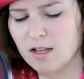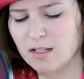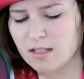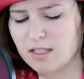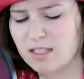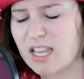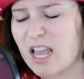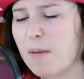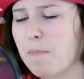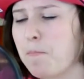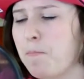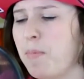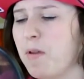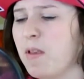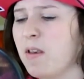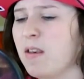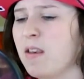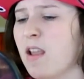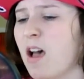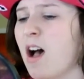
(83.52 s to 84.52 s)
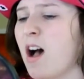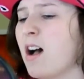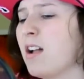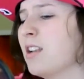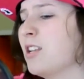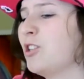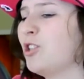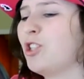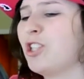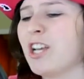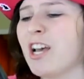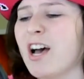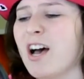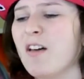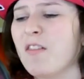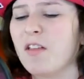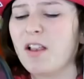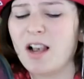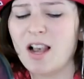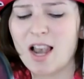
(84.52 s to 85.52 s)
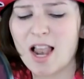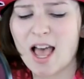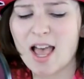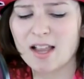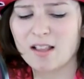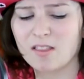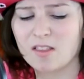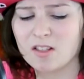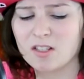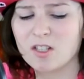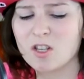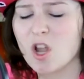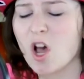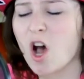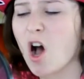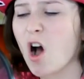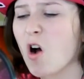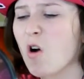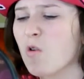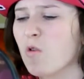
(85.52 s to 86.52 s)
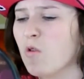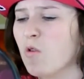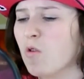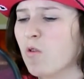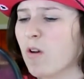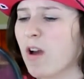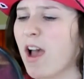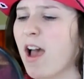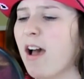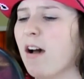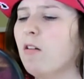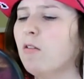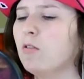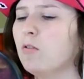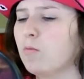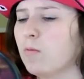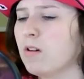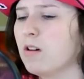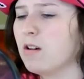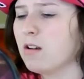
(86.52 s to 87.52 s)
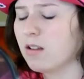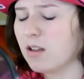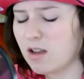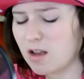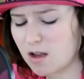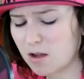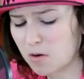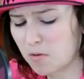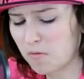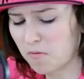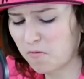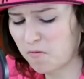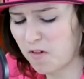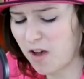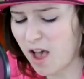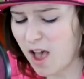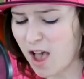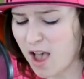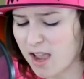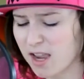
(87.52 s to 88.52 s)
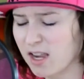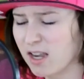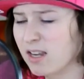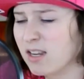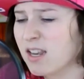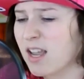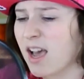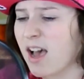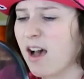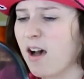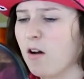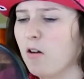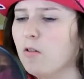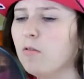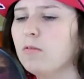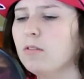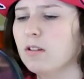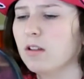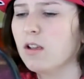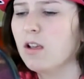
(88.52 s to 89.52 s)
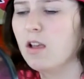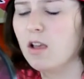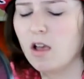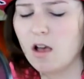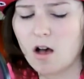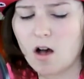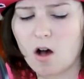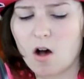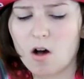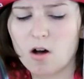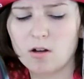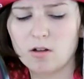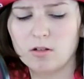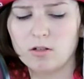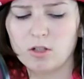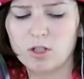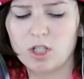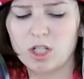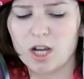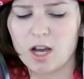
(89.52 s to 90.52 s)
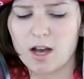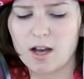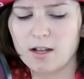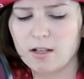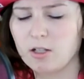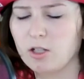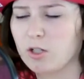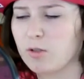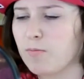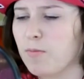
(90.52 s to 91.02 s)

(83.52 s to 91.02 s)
Stepping on each other like there's no ground. We're gonna find out on Judge